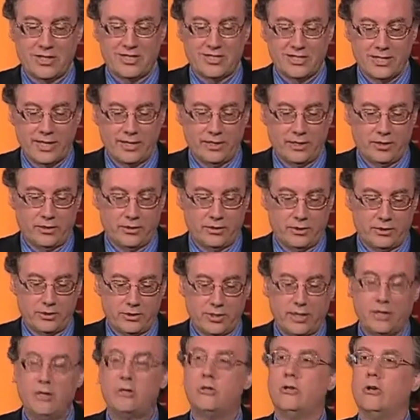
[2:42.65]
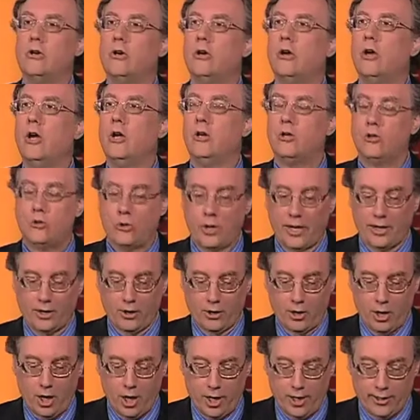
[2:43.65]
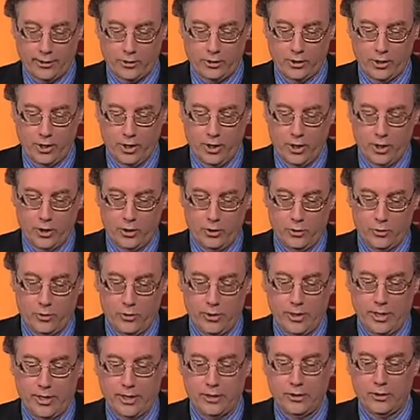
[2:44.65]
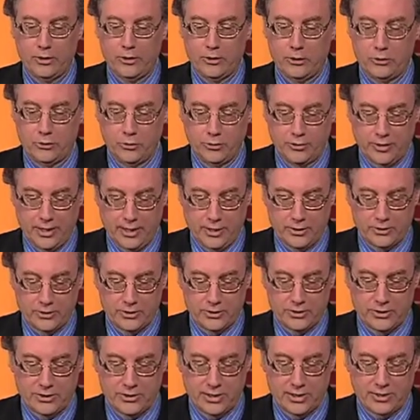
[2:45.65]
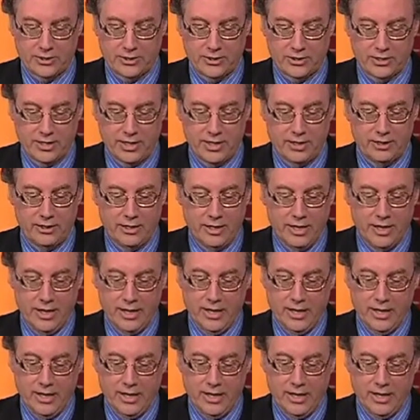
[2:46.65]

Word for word: Senate, Senator Trent Lott, who in 2006 said,